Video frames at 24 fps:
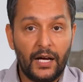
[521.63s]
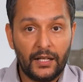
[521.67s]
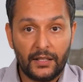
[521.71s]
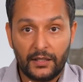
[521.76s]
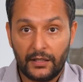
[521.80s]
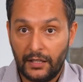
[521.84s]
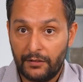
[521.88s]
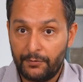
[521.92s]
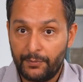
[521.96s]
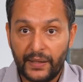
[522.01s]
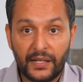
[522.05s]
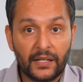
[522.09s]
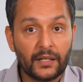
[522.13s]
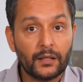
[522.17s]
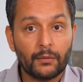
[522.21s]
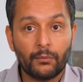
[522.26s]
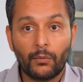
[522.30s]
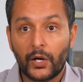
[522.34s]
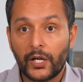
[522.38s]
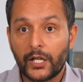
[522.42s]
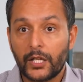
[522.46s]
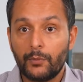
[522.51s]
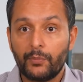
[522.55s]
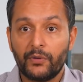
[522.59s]
They've been in the
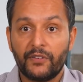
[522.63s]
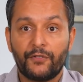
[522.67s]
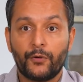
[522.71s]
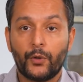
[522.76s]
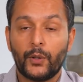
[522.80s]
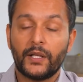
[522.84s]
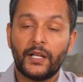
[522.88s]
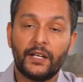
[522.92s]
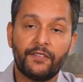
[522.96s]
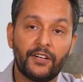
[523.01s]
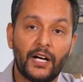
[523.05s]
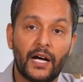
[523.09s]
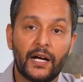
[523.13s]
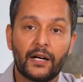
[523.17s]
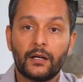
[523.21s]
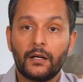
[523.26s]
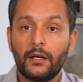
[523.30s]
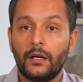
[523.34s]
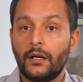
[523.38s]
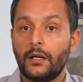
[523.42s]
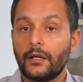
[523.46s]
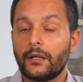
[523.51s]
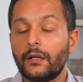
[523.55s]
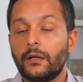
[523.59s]
market before. They've had a
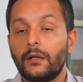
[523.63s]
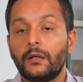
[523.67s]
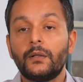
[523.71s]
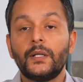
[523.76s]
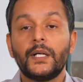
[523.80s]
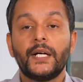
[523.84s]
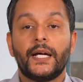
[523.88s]
condo,